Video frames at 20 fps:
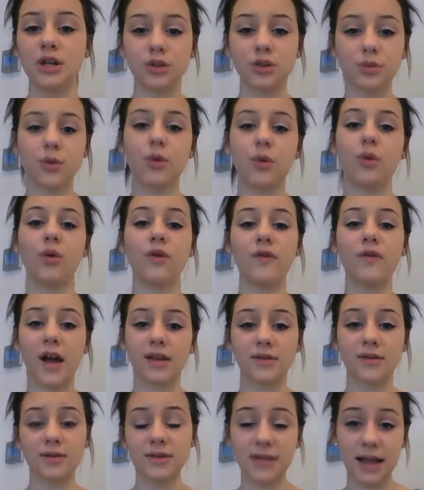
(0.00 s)
to all
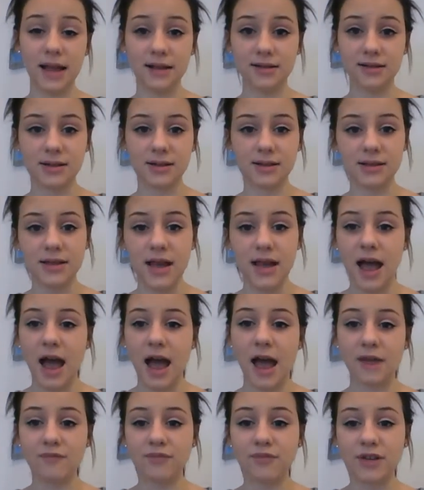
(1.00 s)
vital sectors
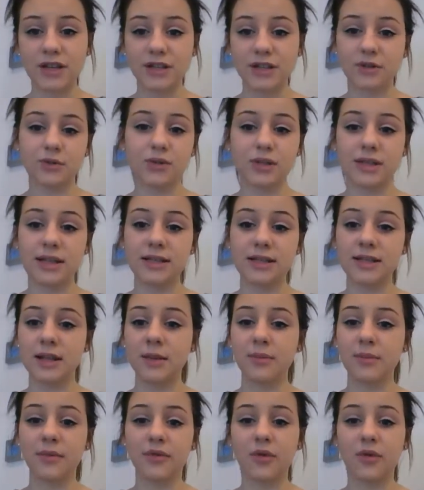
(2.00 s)
and resources
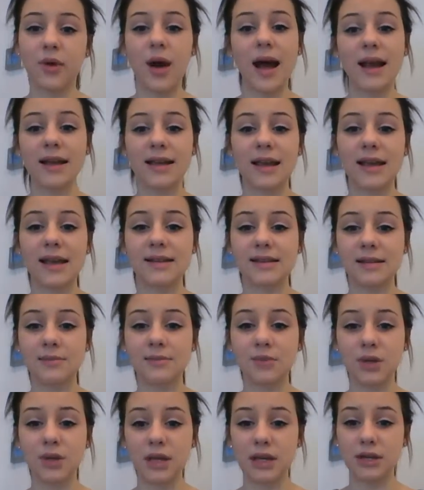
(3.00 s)
before allocating
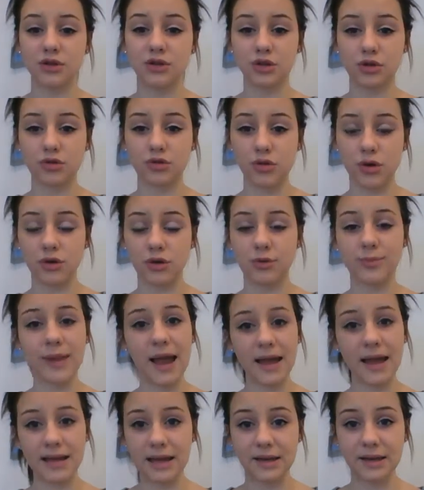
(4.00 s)
money to growth
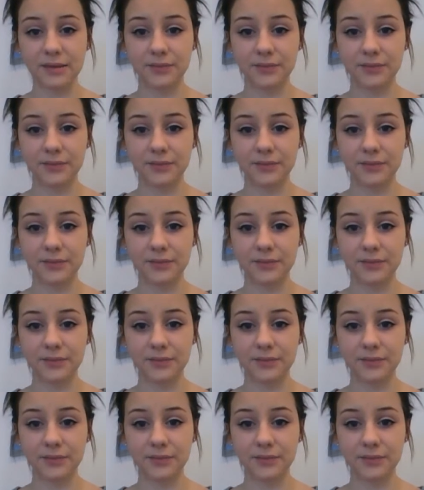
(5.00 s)
planning.